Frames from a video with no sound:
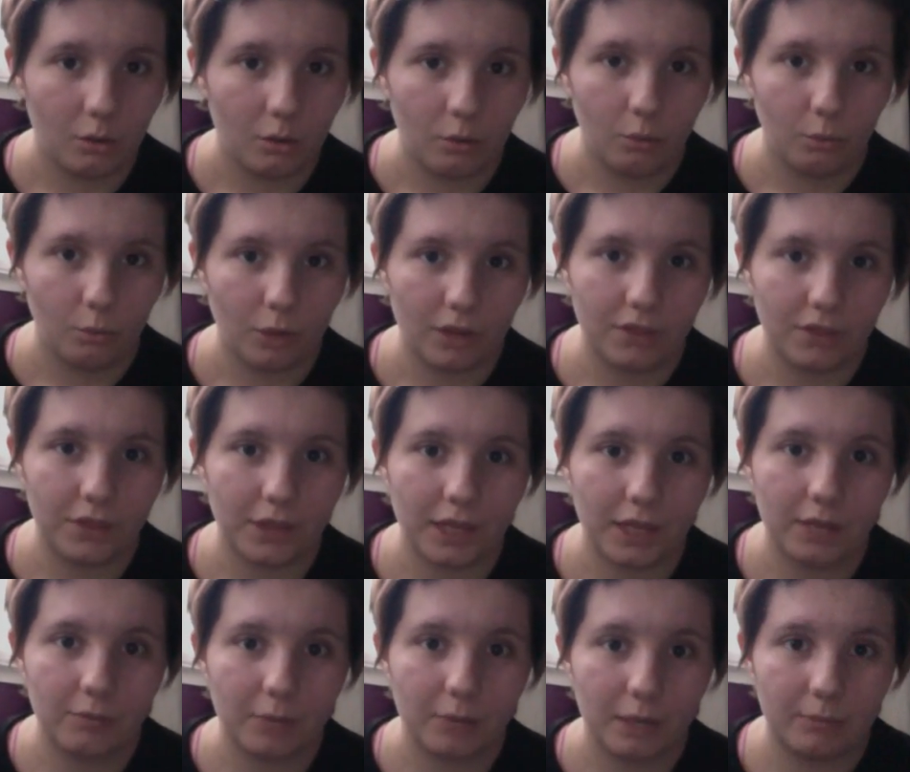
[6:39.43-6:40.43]
One
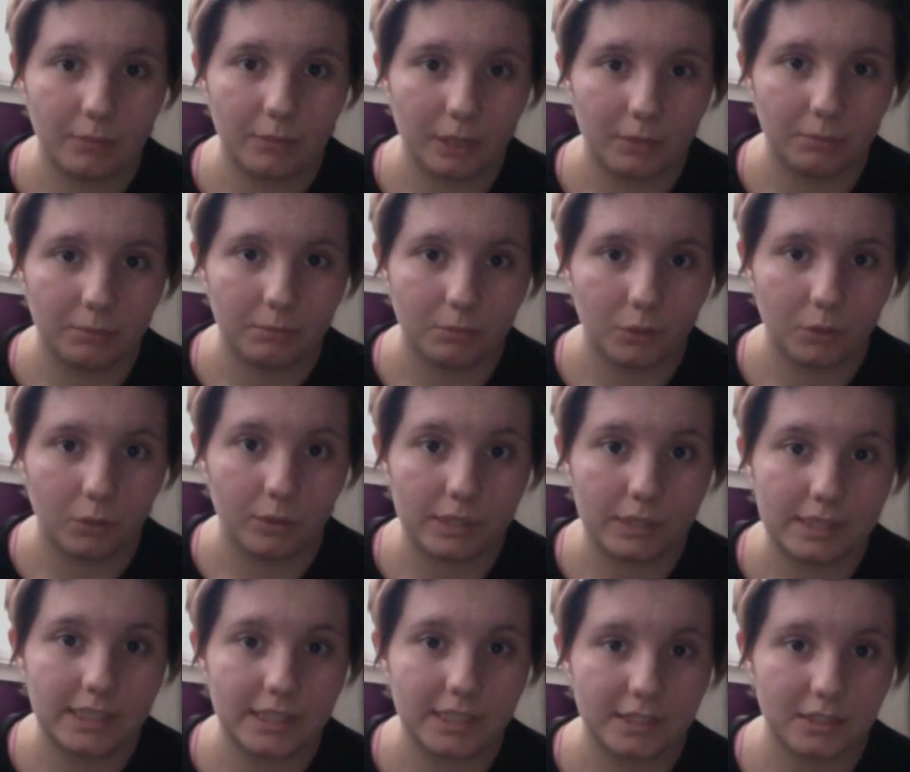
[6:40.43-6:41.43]
thing my mum
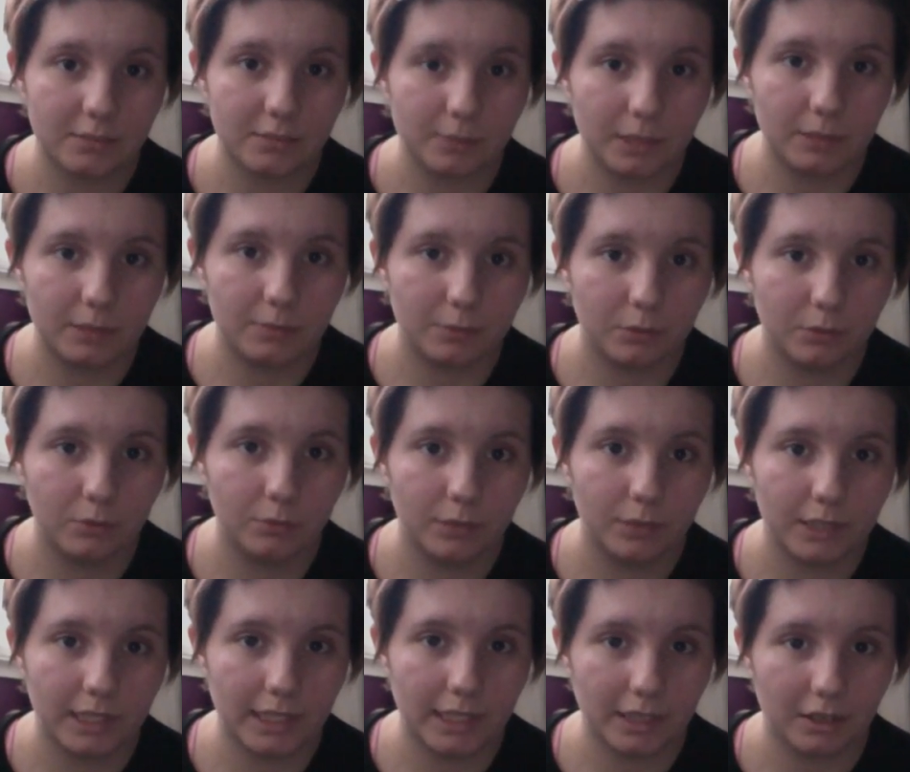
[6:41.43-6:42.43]
always says to people
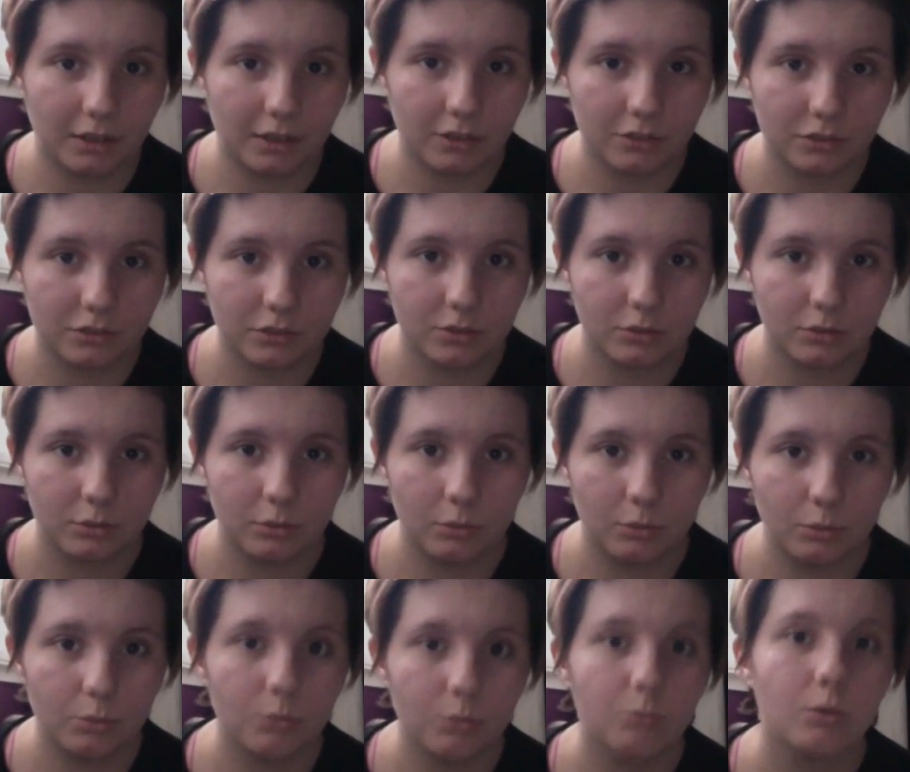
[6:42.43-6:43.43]
when they ask
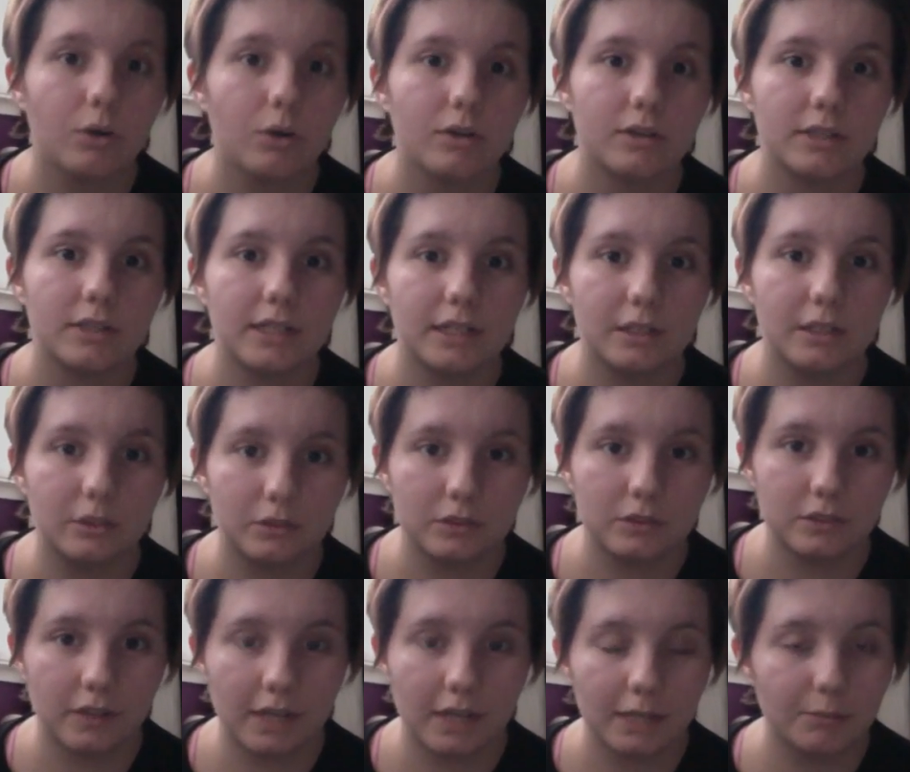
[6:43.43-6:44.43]
what it looks
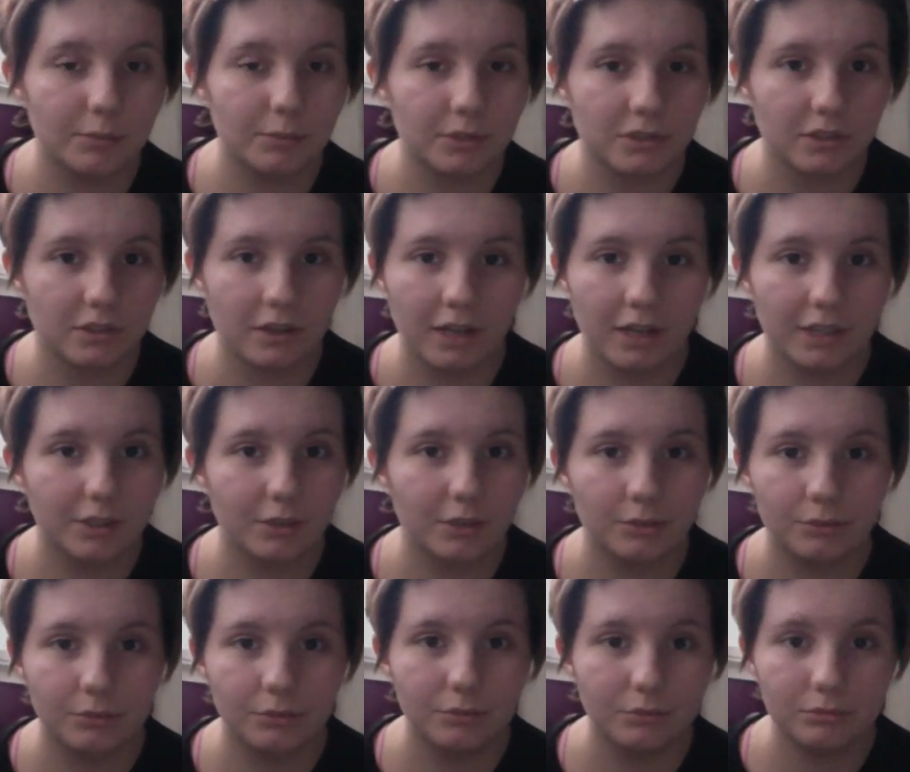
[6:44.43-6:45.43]
like, because I
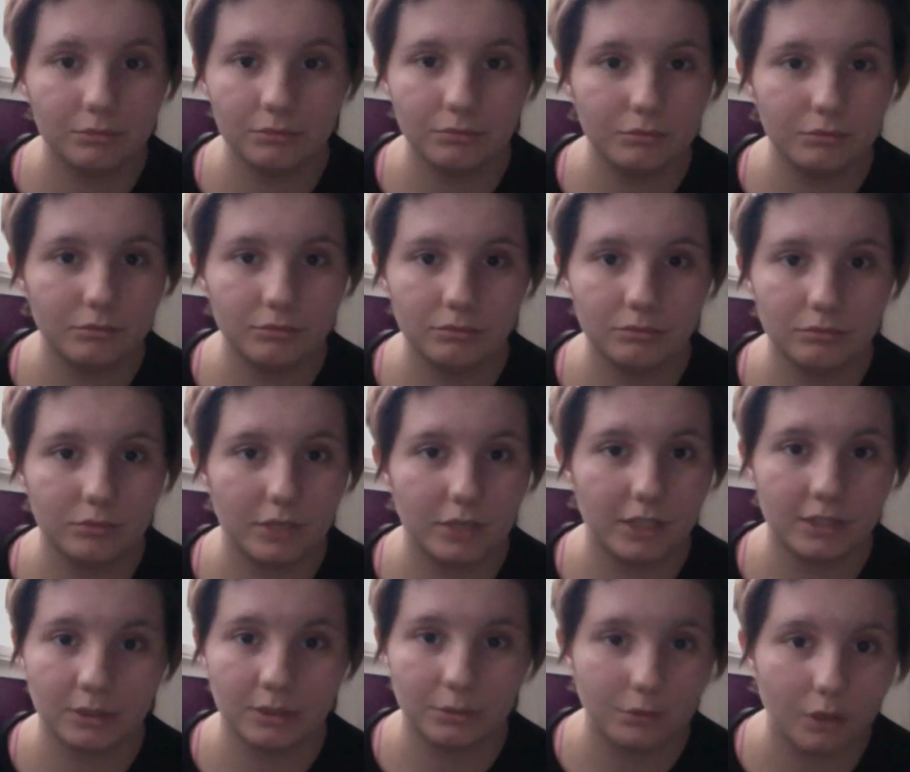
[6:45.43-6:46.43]
don't
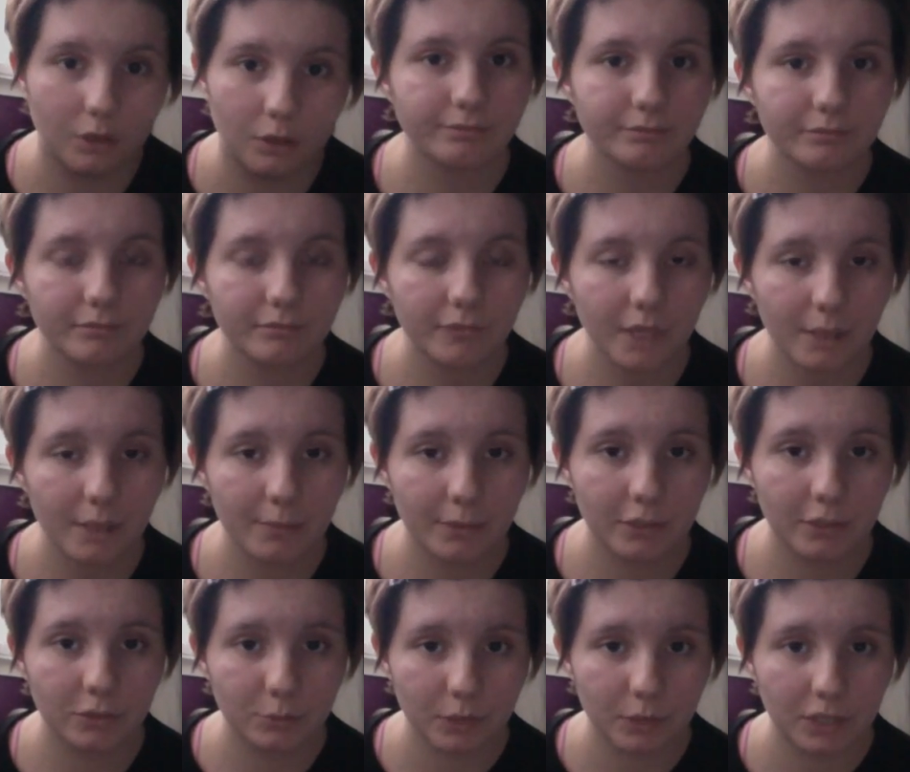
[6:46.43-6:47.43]
know,
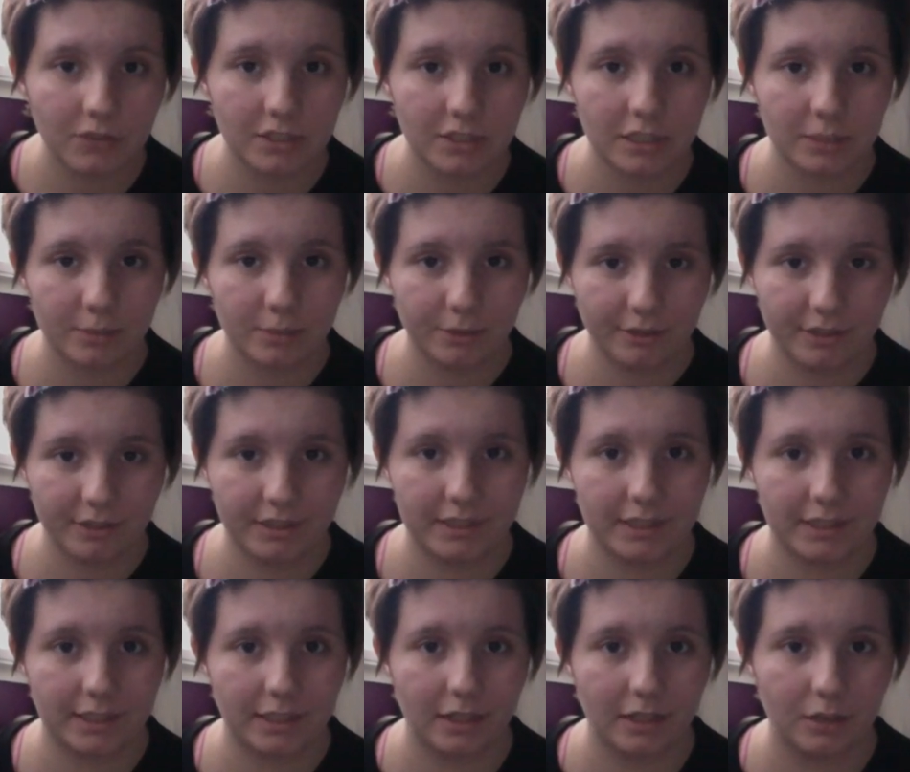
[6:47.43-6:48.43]
because when I was
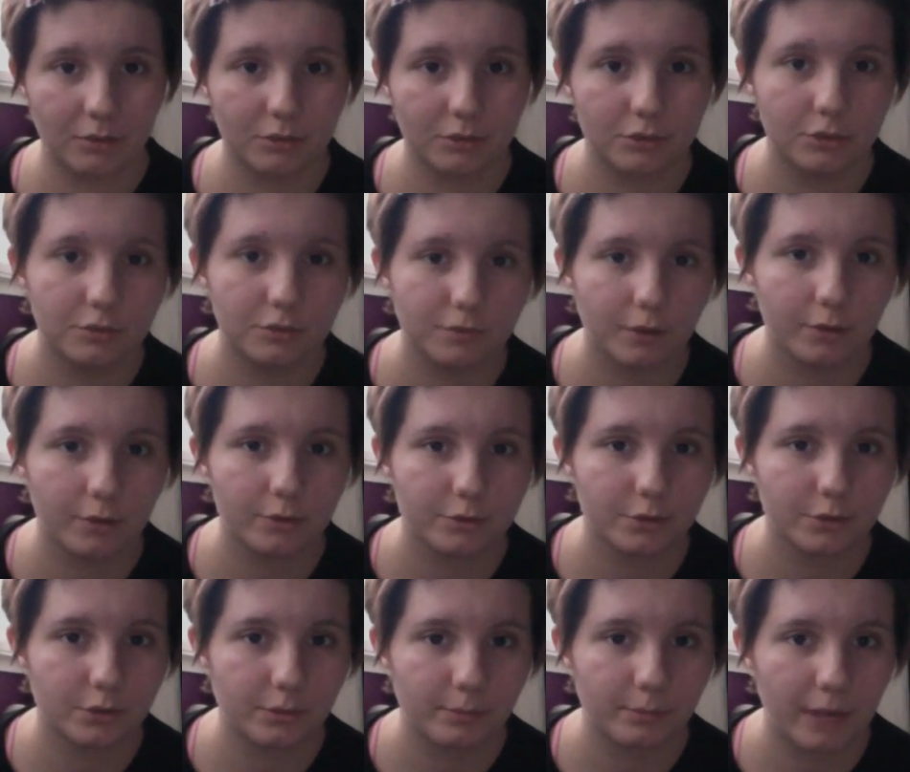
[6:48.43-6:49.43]
experiencing it I was too focused
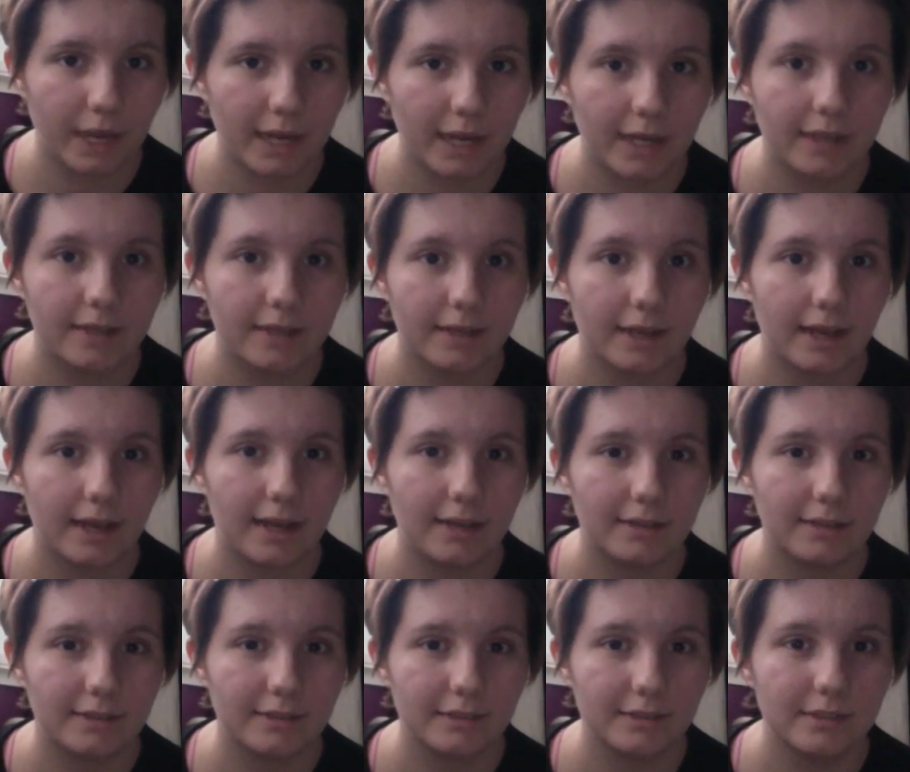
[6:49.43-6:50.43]
on the pain
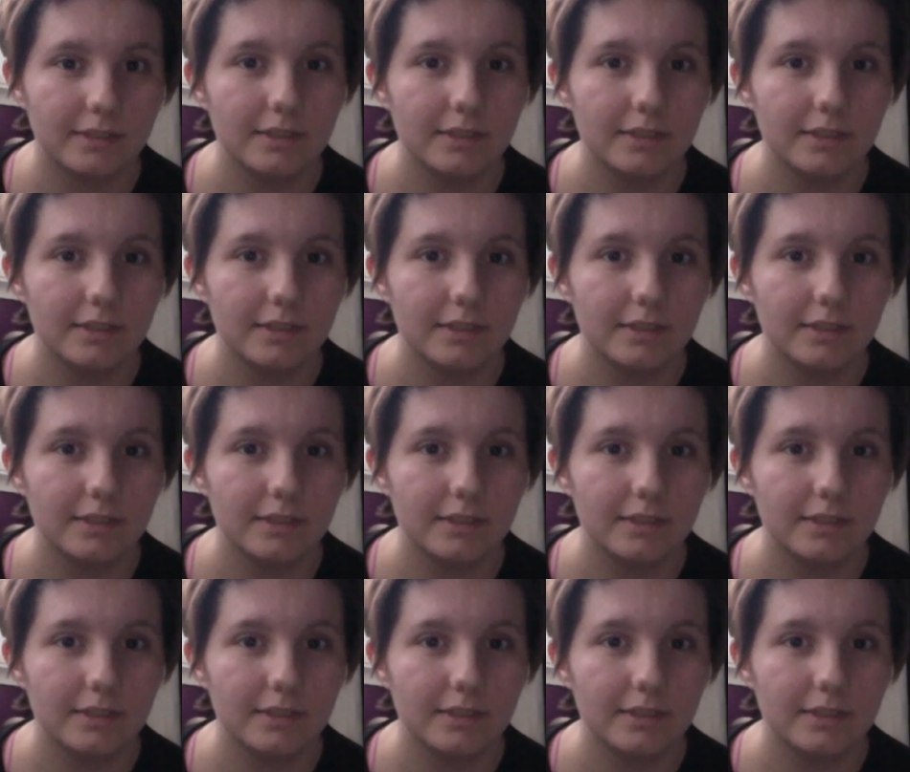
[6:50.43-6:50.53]
and